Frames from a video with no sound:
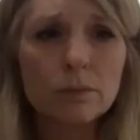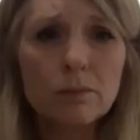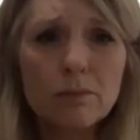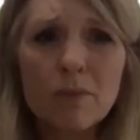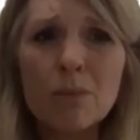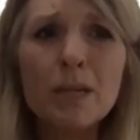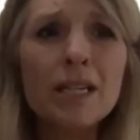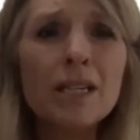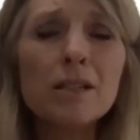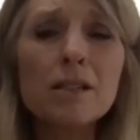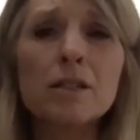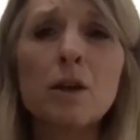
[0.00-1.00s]
meeting
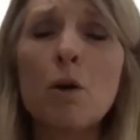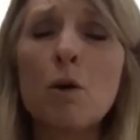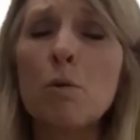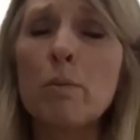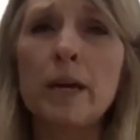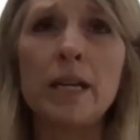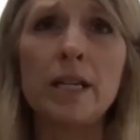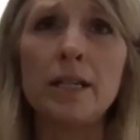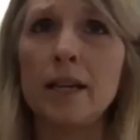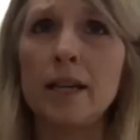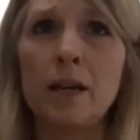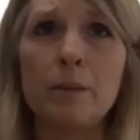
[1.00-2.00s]
so many
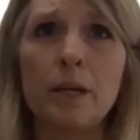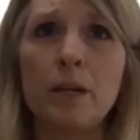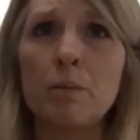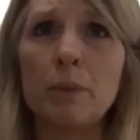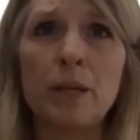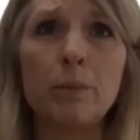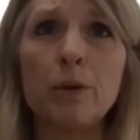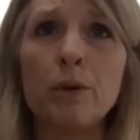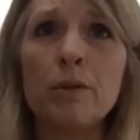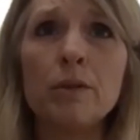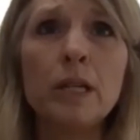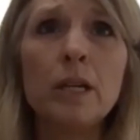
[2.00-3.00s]
dynamic
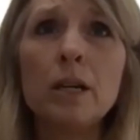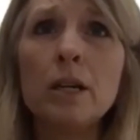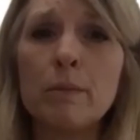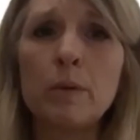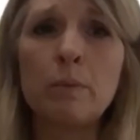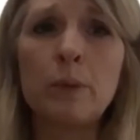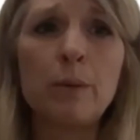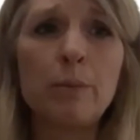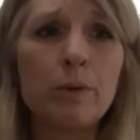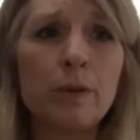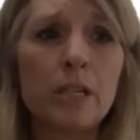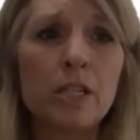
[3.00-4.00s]
people
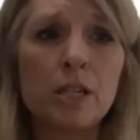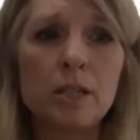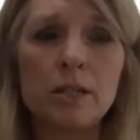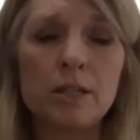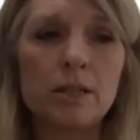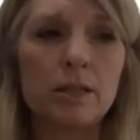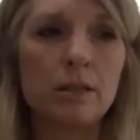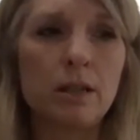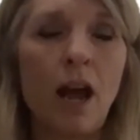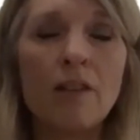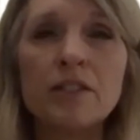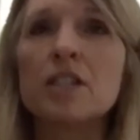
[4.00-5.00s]
that just
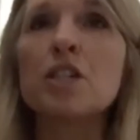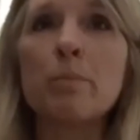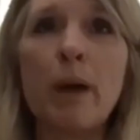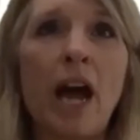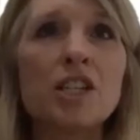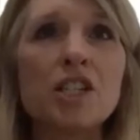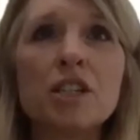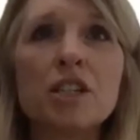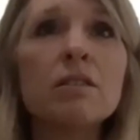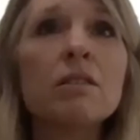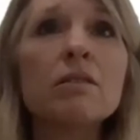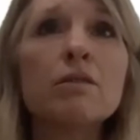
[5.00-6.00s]
have such a
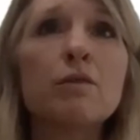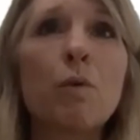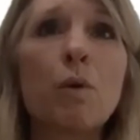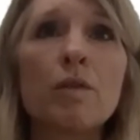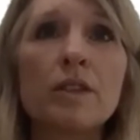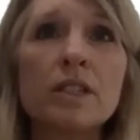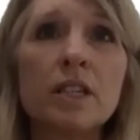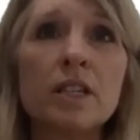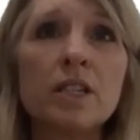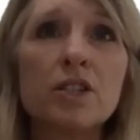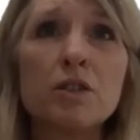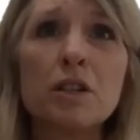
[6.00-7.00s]
passion for this
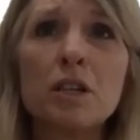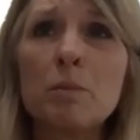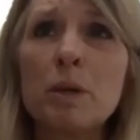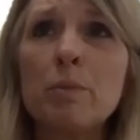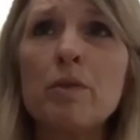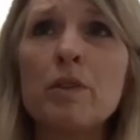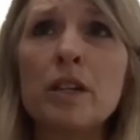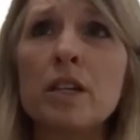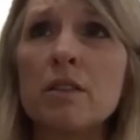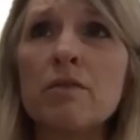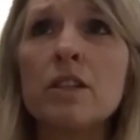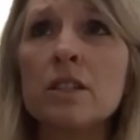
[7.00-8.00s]
industry, people that
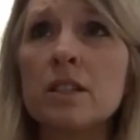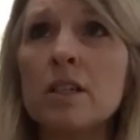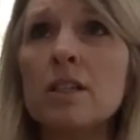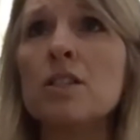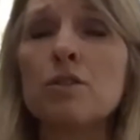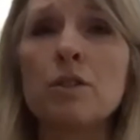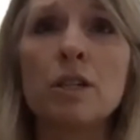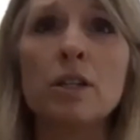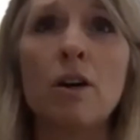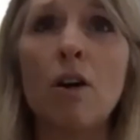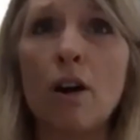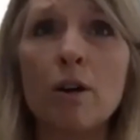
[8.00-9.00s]
give this industry a
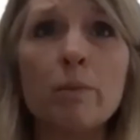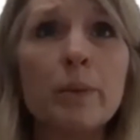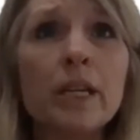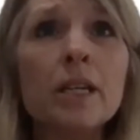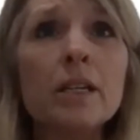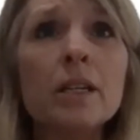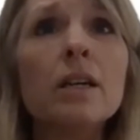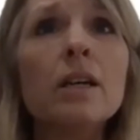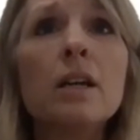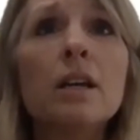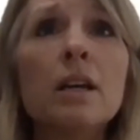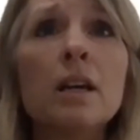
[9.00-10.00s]
heartbeat.
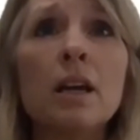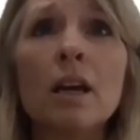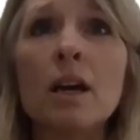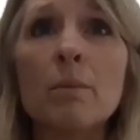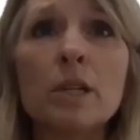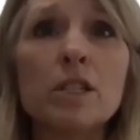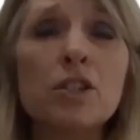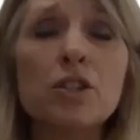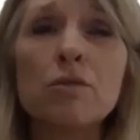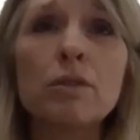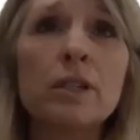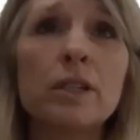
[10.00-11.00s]
It's
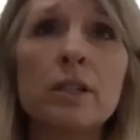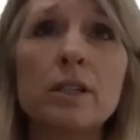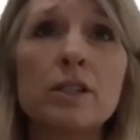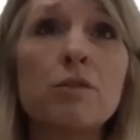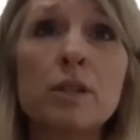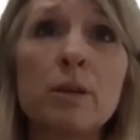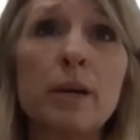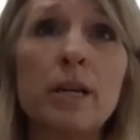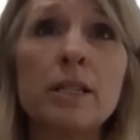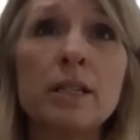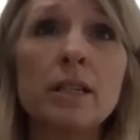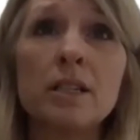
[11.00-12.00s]
truly
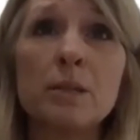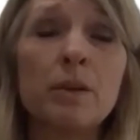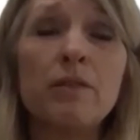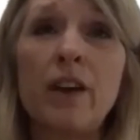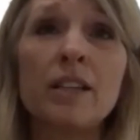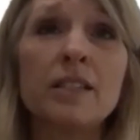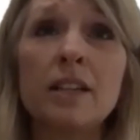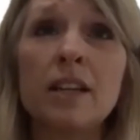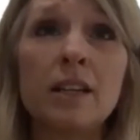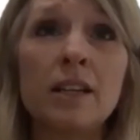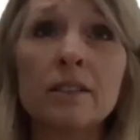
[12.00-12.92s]
amazing. It's been fascinating.